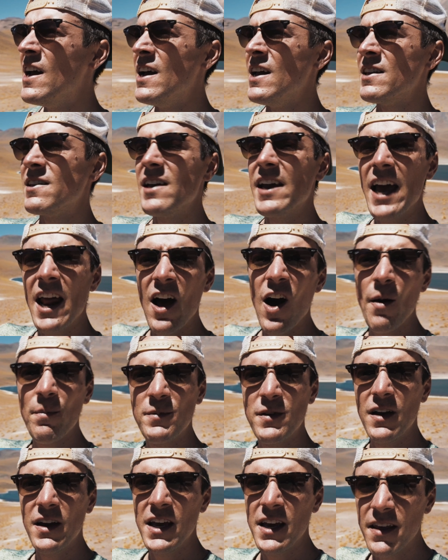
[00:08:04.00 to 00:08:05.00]
to get up
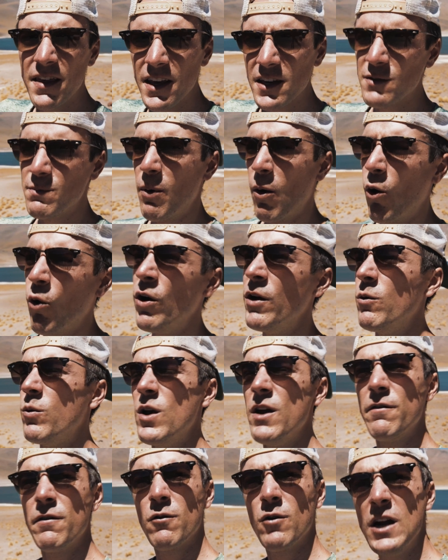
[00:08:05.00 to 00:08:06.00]
to this point,
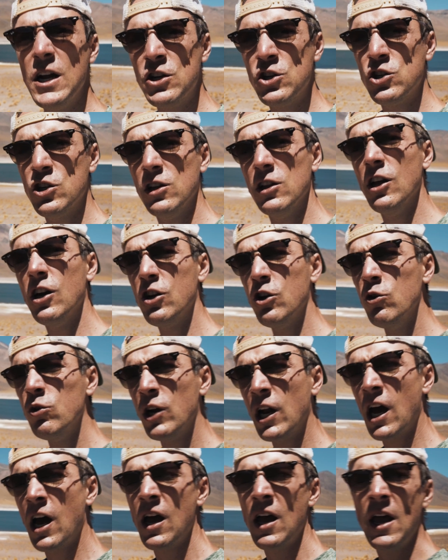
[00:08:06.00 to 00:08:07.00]
we've reached
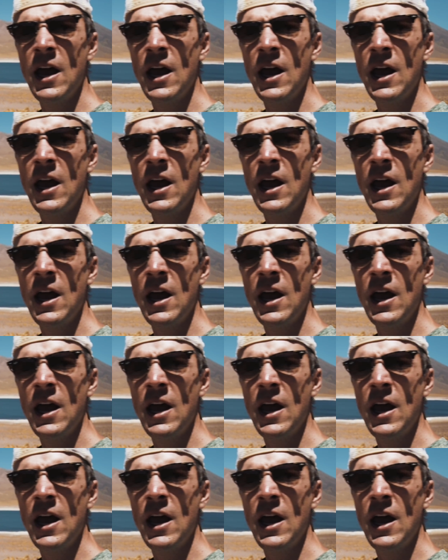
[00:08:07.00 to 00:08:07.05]
Laguna